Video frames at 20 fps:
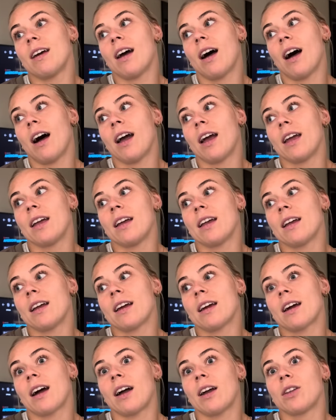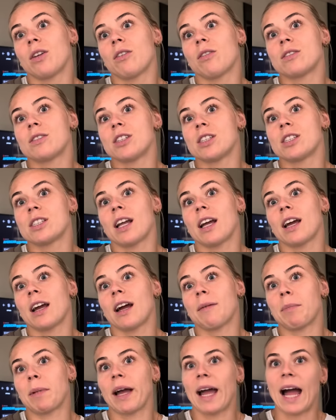I kind of just
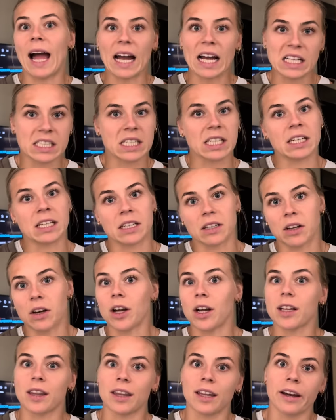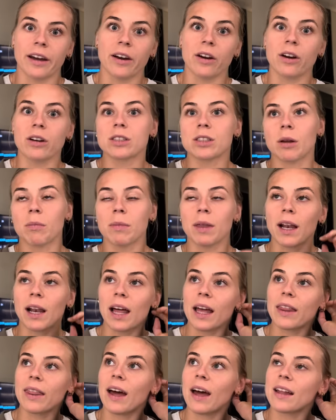by accident got there or something
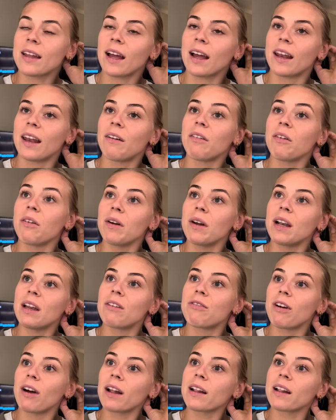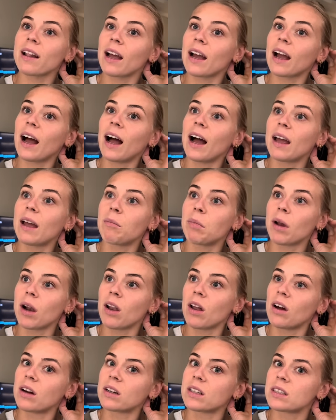like that. I never really felt like I
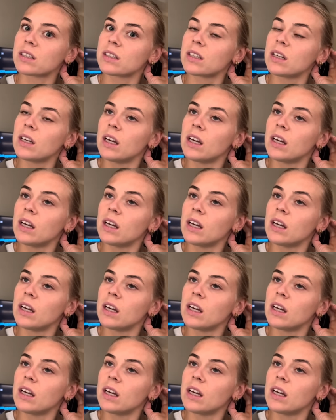belonged